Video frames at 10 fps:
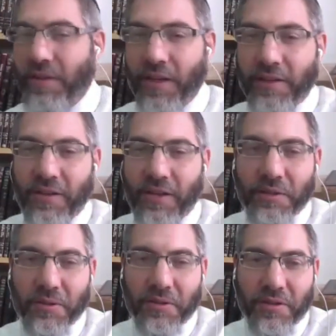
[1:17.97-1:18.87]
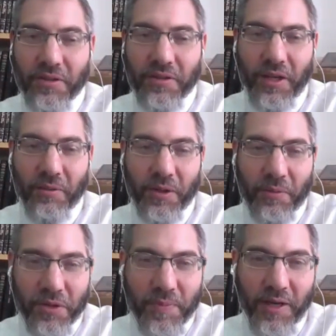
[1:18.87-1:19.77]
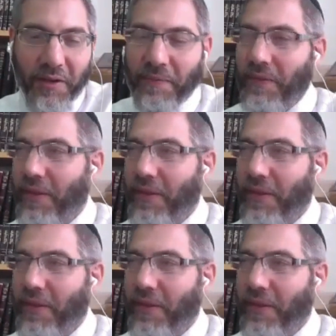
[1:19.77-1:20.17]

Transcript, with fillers: And it was they were spitting.